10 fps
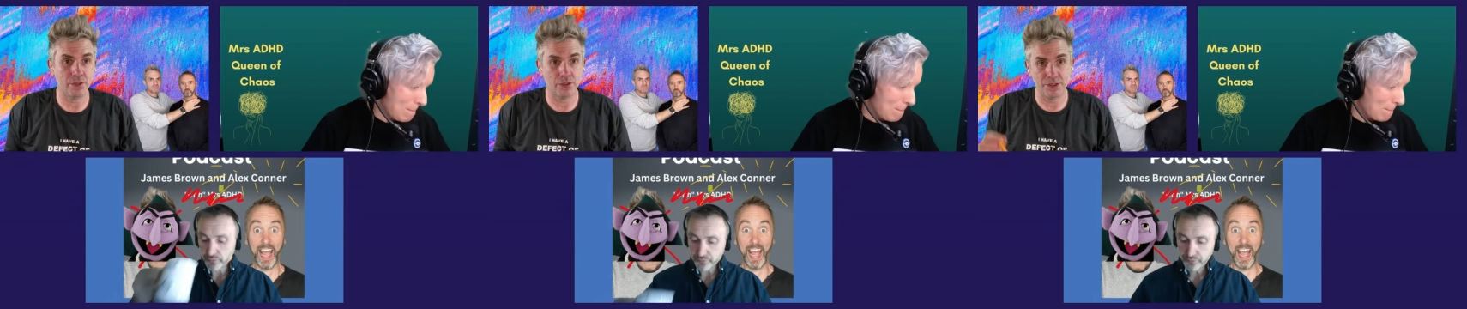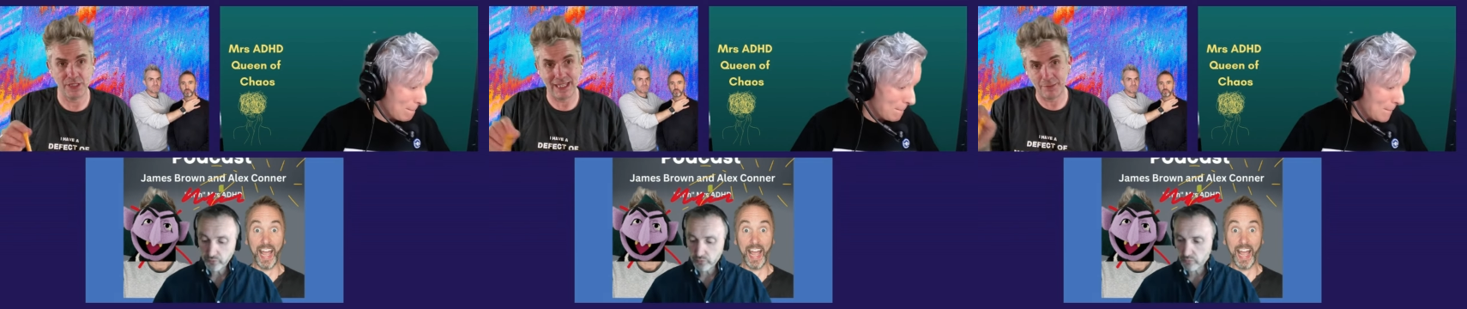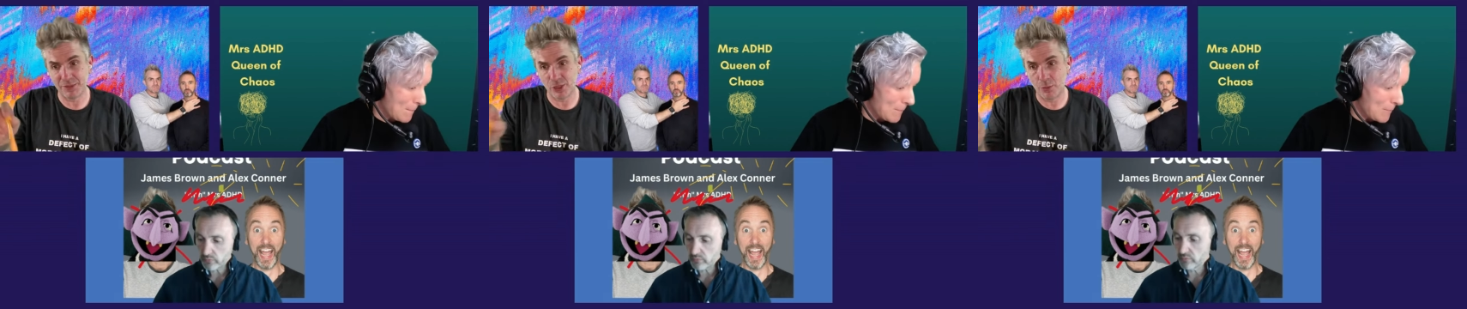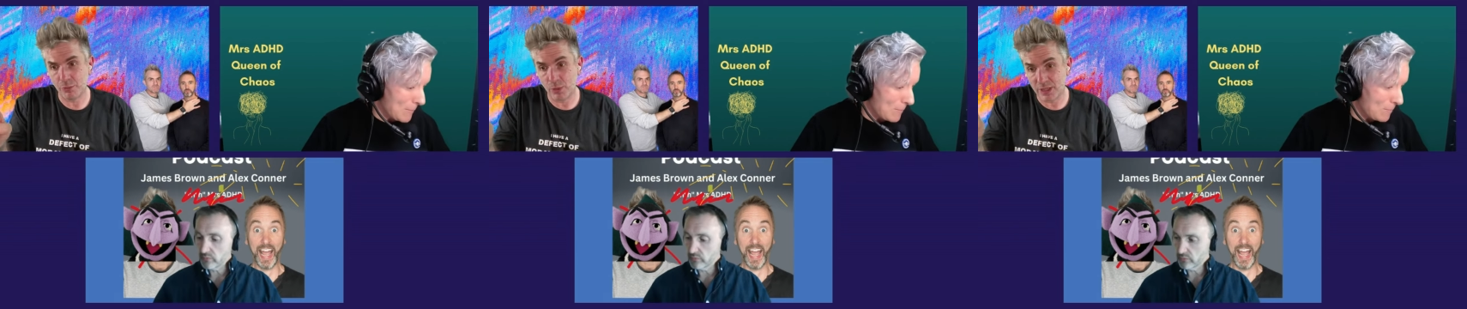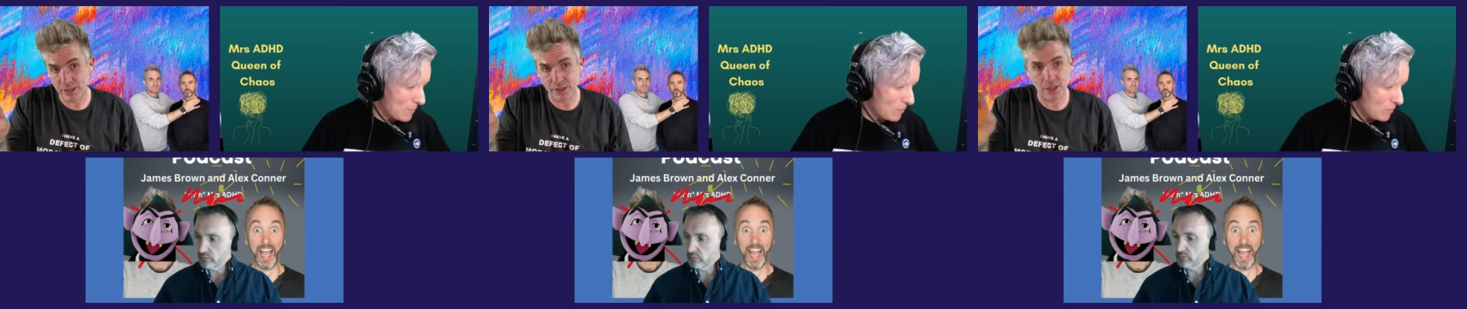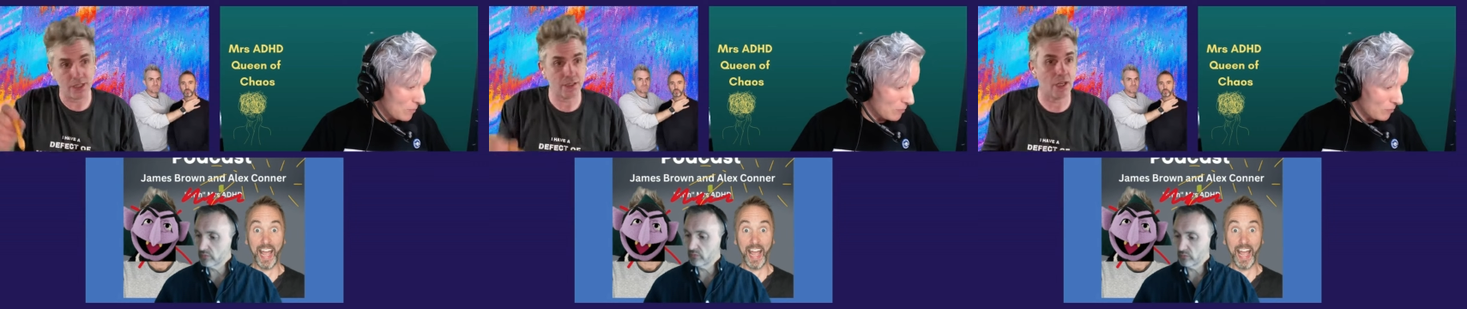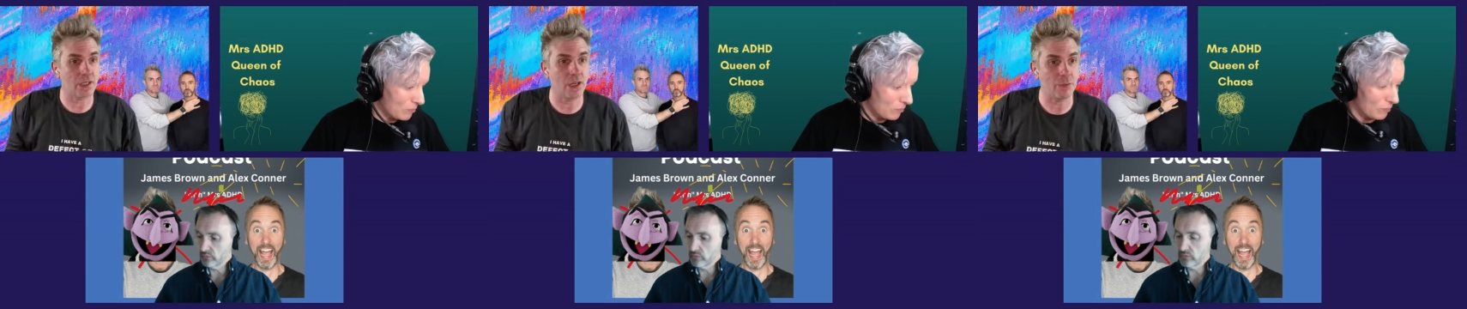Speaker 1: you look on your laptop where there's, I,
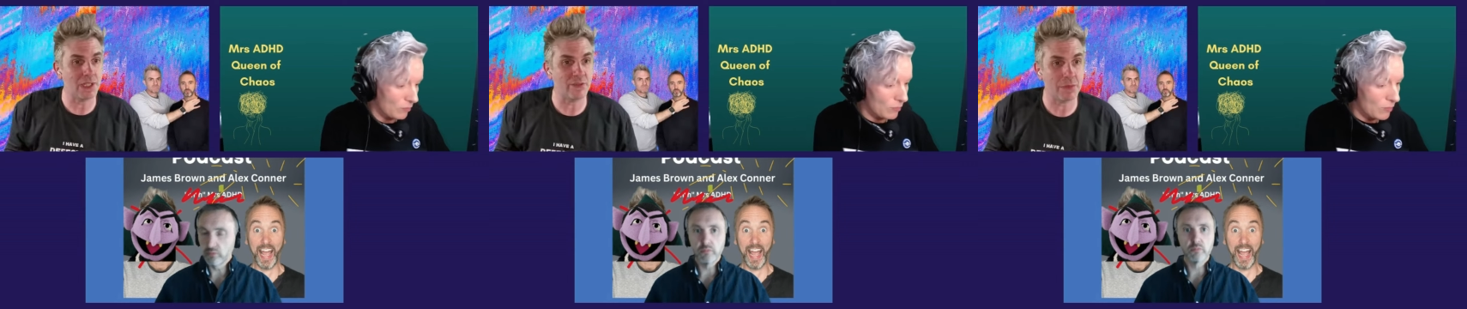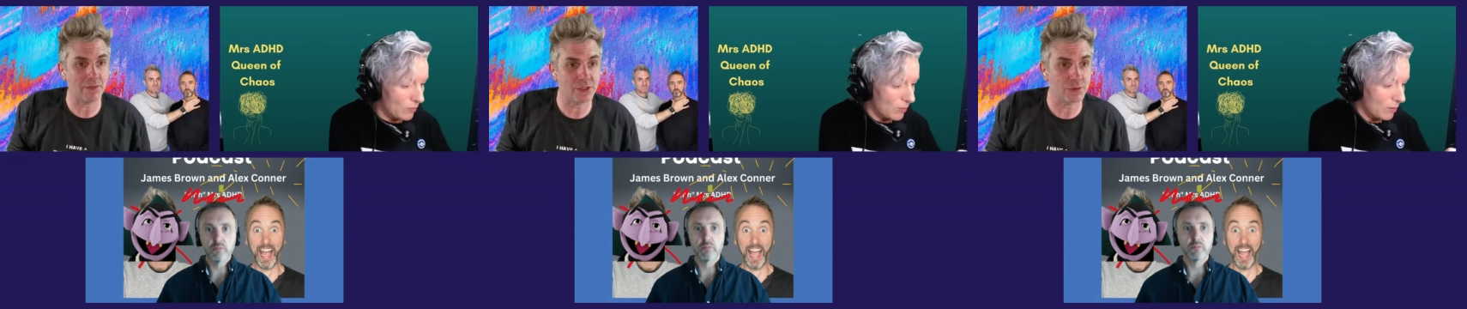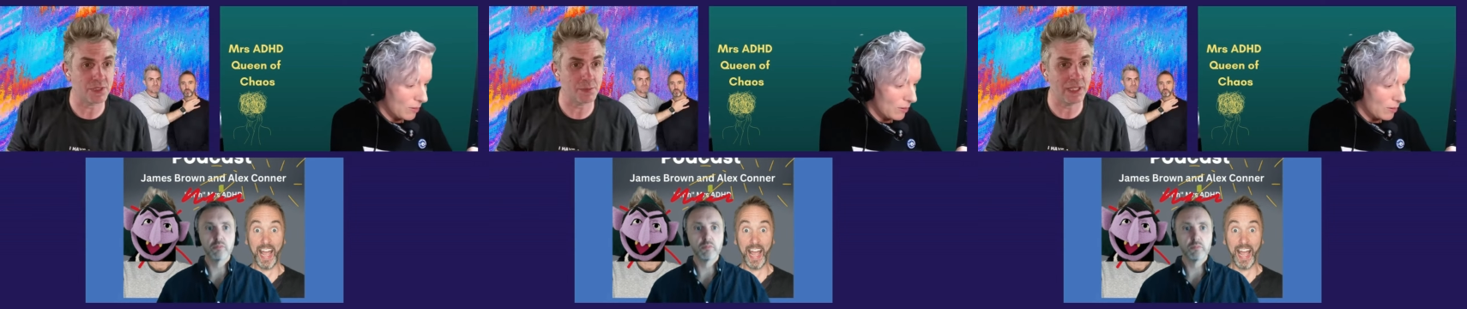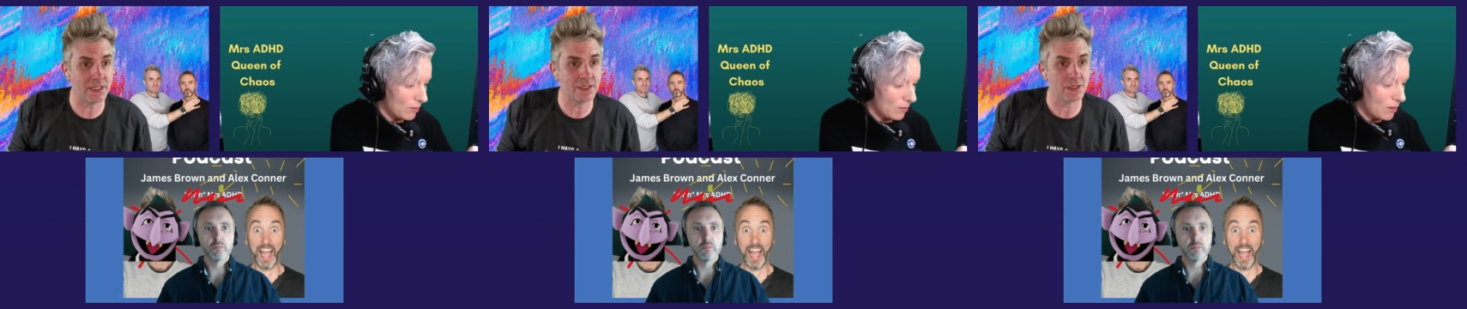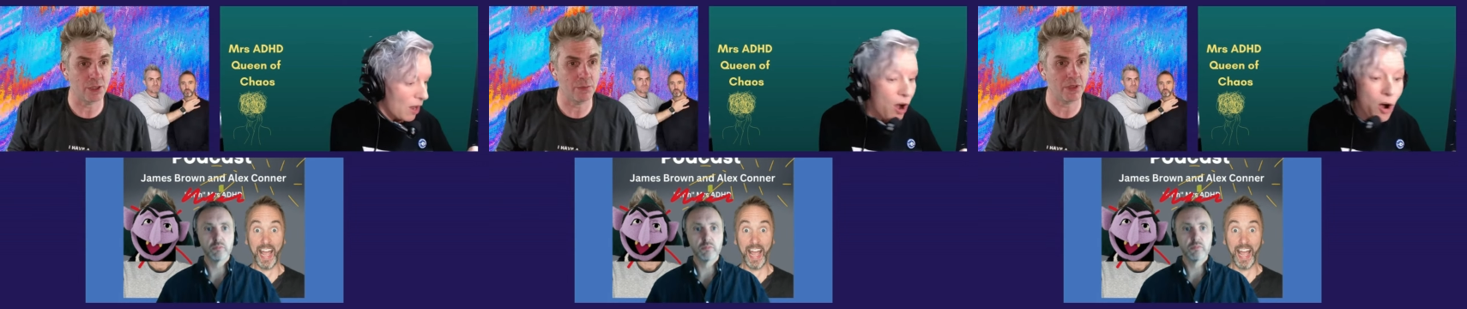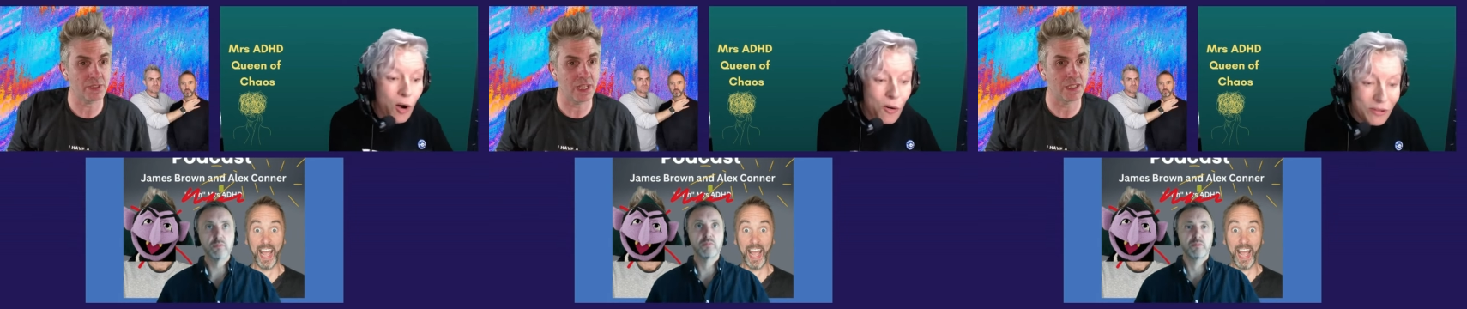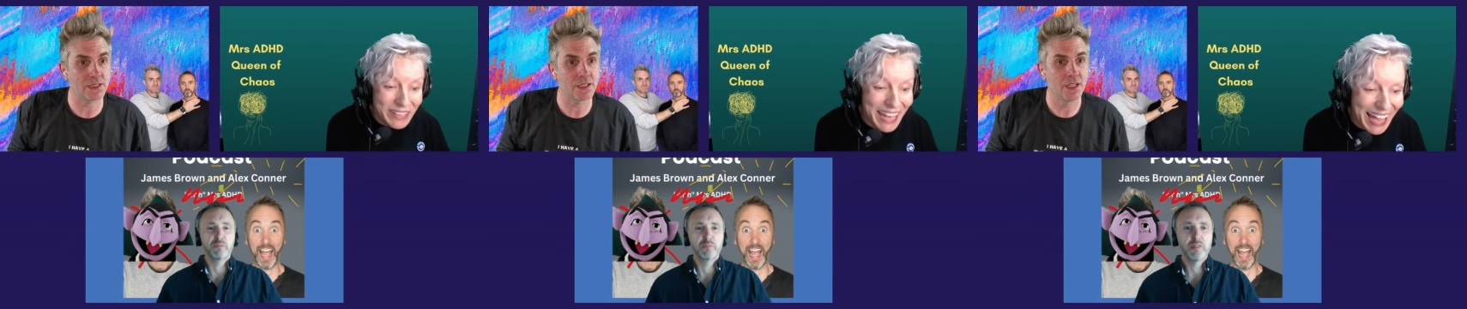I can't believe I'm having to explain this. On
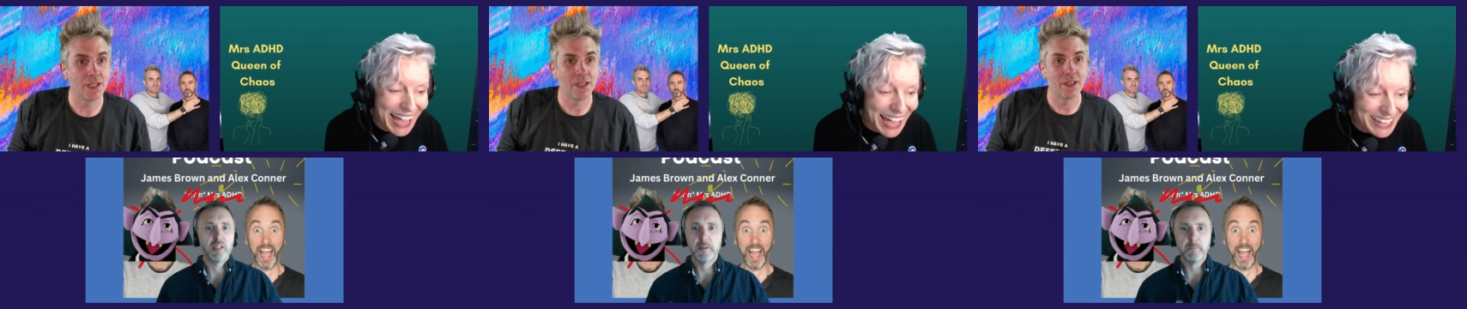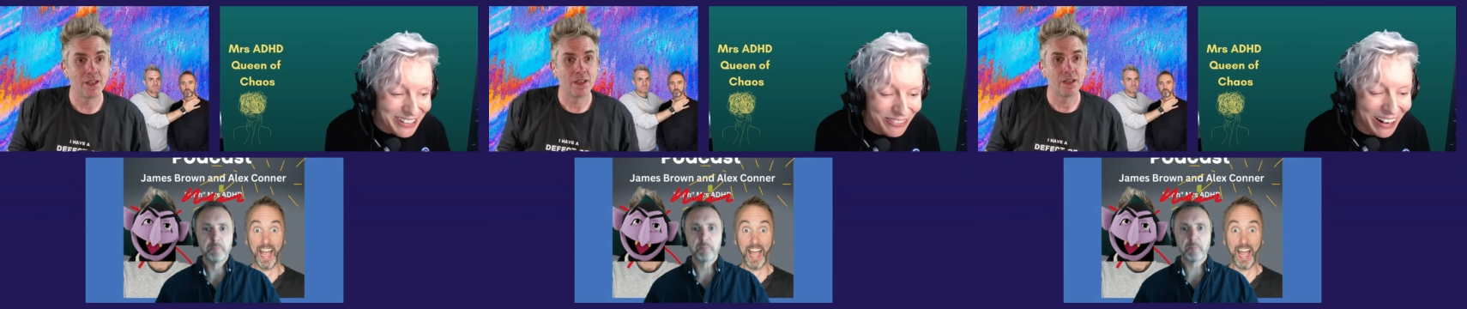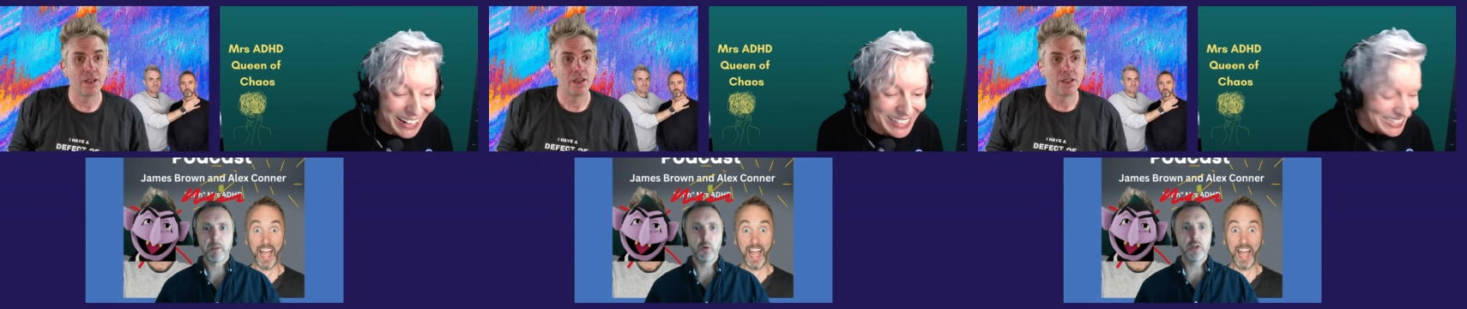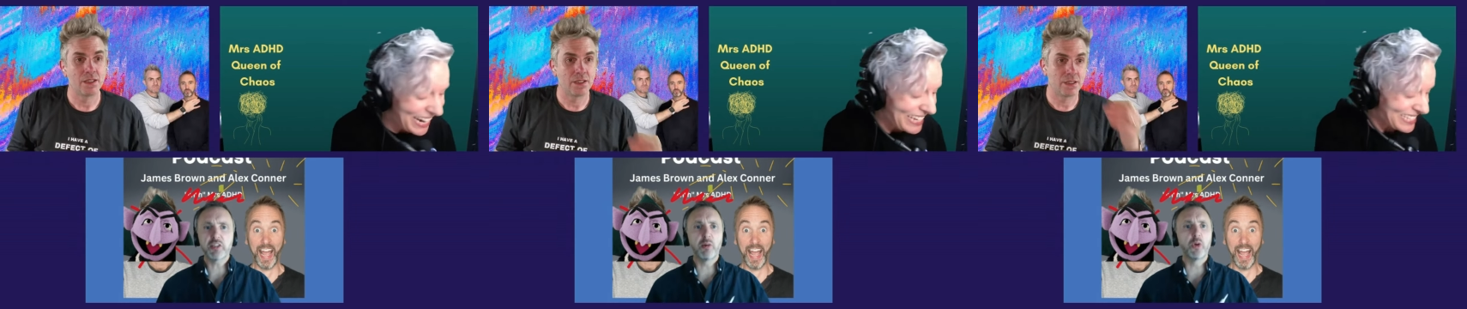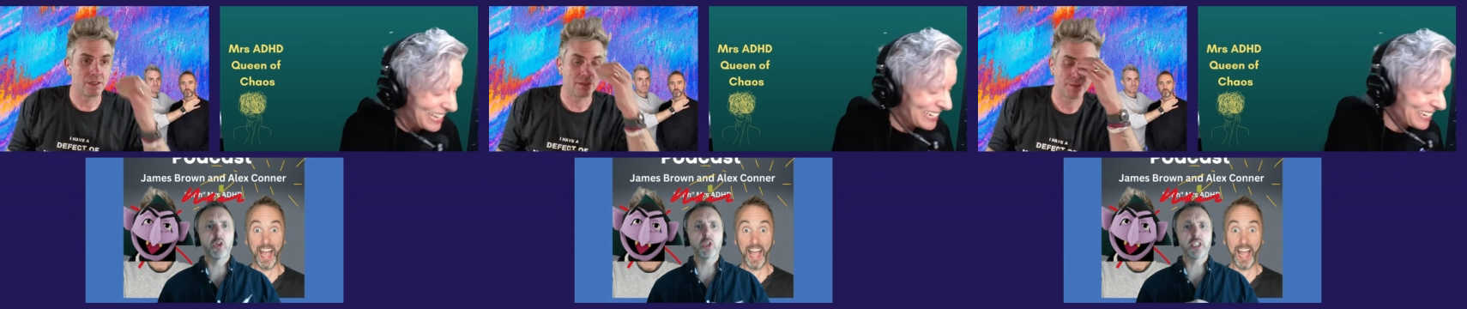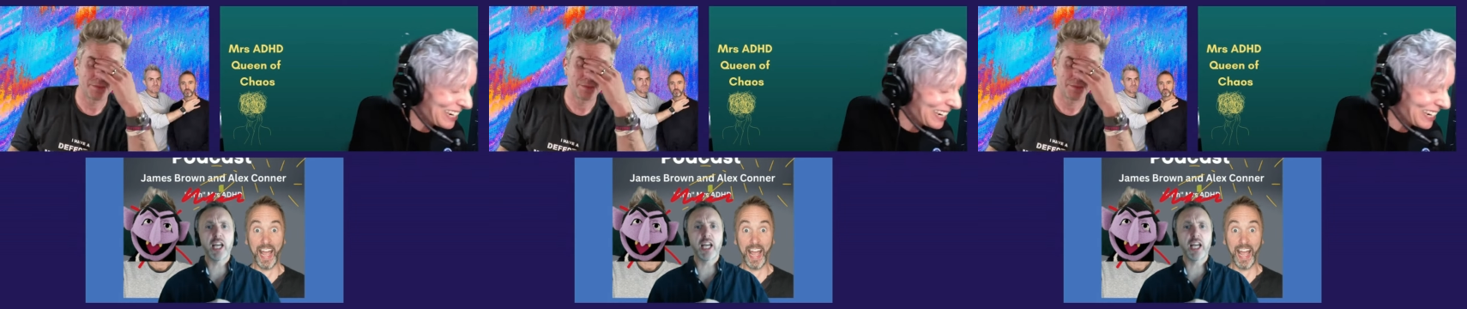oh, yeah,
Speaker 2: you're right. It's yes, we'll cut it